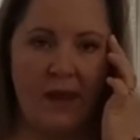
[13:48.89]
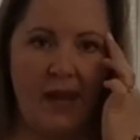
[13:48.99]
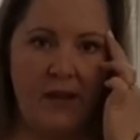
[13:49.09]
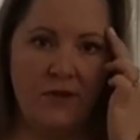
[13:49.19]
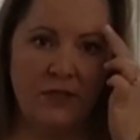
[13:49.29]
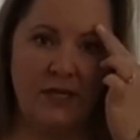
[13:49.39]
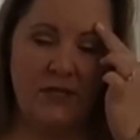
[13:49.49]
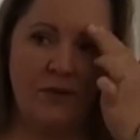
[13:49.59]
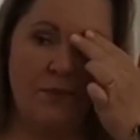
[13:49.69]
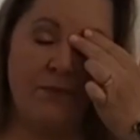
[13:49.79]
I usually
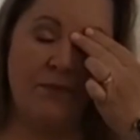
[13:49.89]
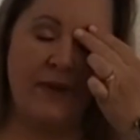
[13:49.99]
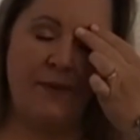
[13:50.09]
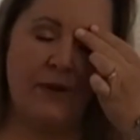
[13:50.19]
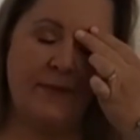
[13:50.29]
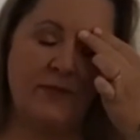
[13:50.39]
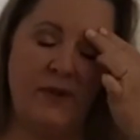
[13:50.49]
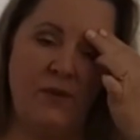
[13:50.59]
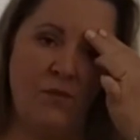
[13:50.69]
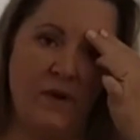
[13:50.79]
do anywhere
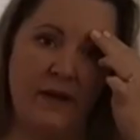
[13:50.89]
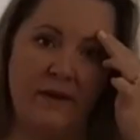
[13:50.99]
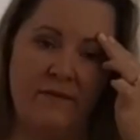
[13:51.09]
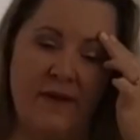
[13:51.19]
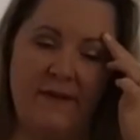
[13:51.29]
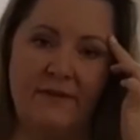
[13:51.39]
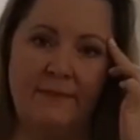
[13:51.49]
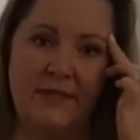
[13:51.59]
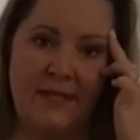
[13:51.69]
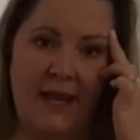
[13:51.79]
between 1 and 5
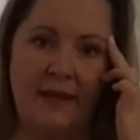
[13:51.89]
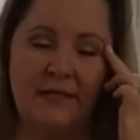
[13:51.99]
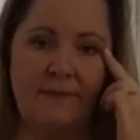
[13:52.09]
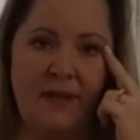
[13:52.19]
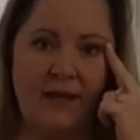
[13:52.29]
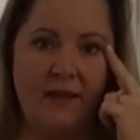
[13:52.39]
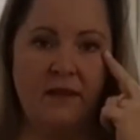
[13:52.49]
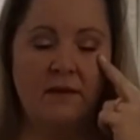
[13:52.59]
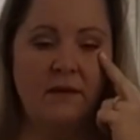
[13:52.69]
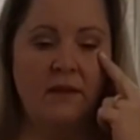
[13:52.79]
times a day, depending
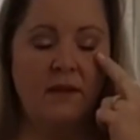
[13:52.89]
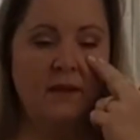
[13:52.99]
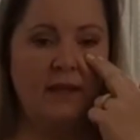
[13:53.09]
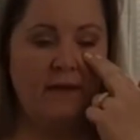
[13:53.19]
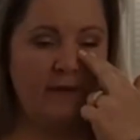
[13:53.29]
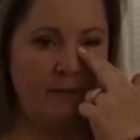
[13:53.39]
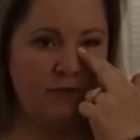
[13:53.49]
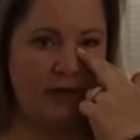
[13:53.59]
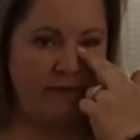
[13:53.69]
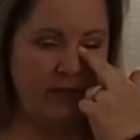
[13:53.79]
on if I'm
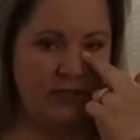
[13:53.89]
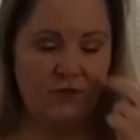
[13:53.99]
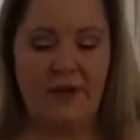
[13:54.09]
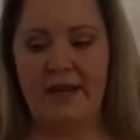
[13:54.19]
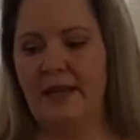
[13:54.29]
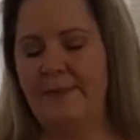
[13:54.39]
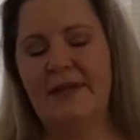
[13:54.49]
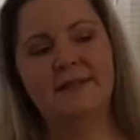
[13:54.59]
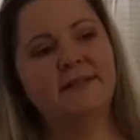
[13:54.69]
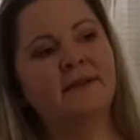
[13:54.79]
traveling to dry
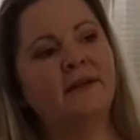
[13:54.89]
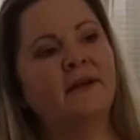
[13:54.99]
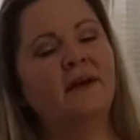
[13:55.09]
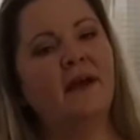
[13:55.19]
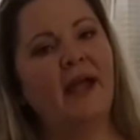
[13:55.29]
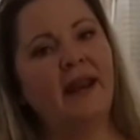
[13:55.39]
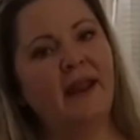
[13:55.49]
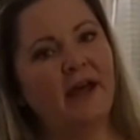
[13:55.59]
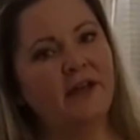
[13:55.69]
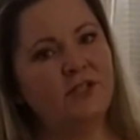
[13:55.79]
climates. And
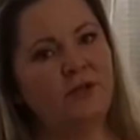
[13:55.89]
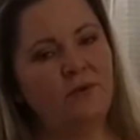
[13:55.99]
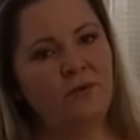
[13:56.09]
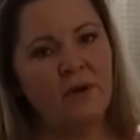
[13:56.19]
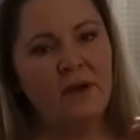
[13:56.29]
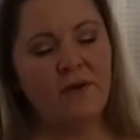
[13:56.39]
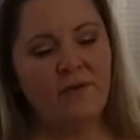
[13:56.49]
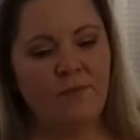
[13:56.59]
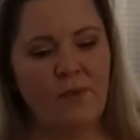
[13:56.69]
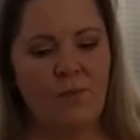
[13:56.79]
as you
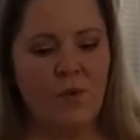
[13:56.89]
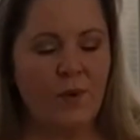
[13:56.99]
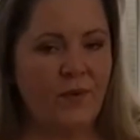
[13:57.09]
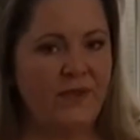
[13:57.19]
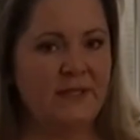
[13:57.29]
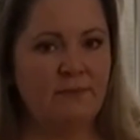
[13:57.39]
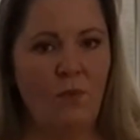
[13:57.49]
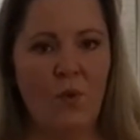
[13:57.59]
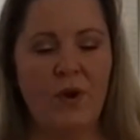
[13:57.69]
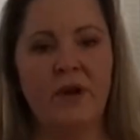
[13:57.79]
work with this
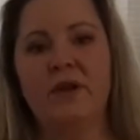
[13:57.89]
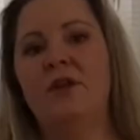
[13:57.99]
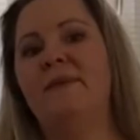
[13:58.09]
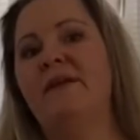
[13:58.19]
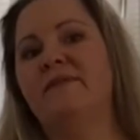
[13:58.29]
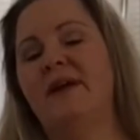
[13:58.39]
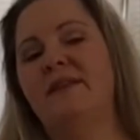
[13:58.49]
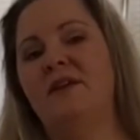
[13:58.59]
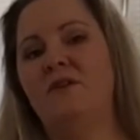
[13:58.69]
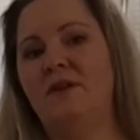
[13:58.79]
more, you may
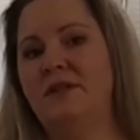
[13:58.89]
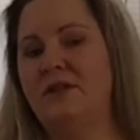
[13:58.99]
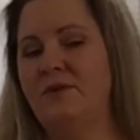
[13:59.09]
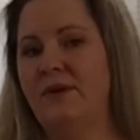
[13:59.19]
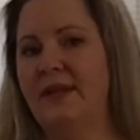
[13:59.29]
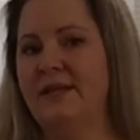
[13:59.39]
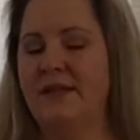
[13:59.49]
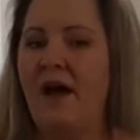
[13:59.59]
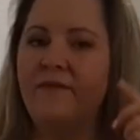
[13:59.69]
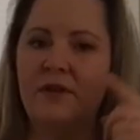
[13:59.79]
find that you need to do it
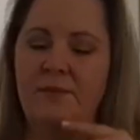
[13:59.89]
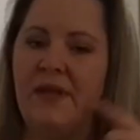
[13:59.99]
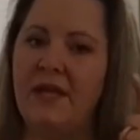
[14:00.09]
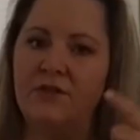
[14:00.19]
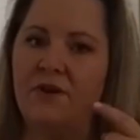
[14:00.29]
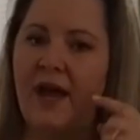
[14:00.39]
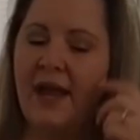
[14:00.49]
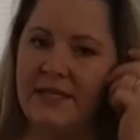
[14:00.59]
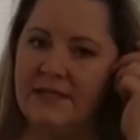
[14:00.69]
less often because your eye